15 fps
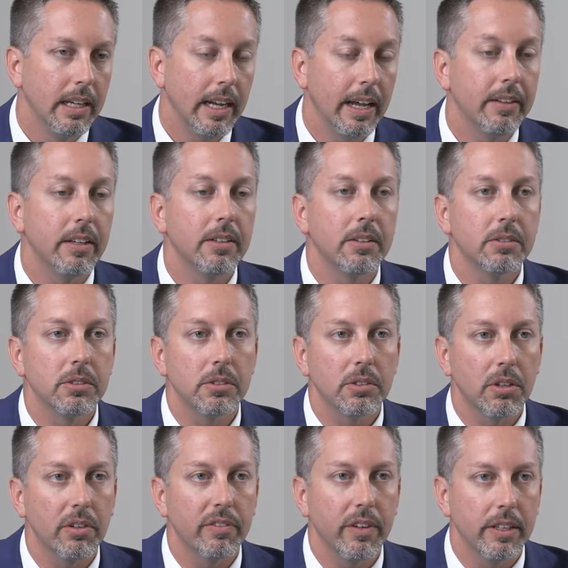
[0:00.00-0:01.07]
And then there's a
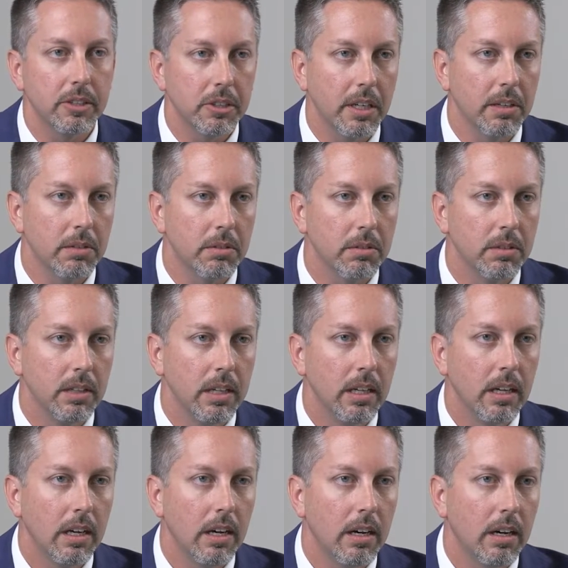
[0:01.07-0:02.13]
certified general,
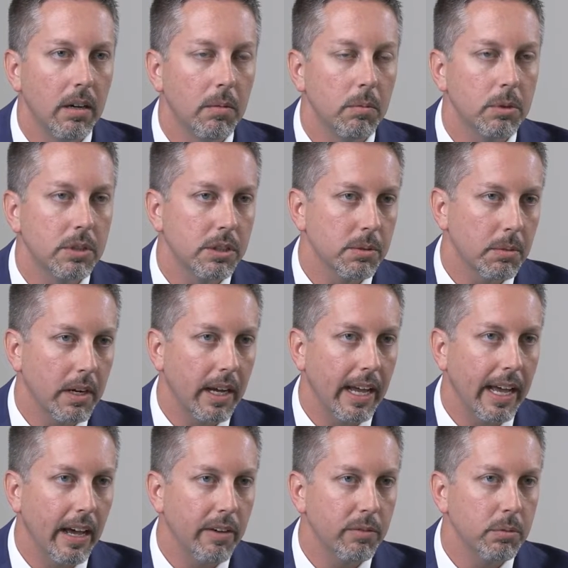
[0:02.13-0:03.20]
which is what I
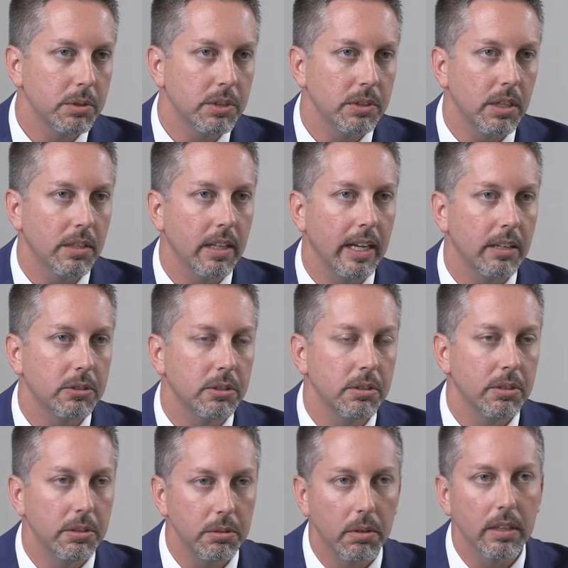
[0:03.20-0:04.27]
have, which allows you
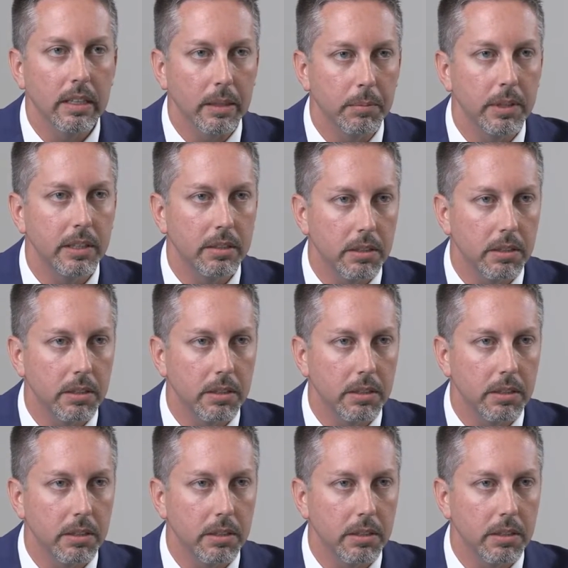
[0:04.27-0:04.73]
to do unlimited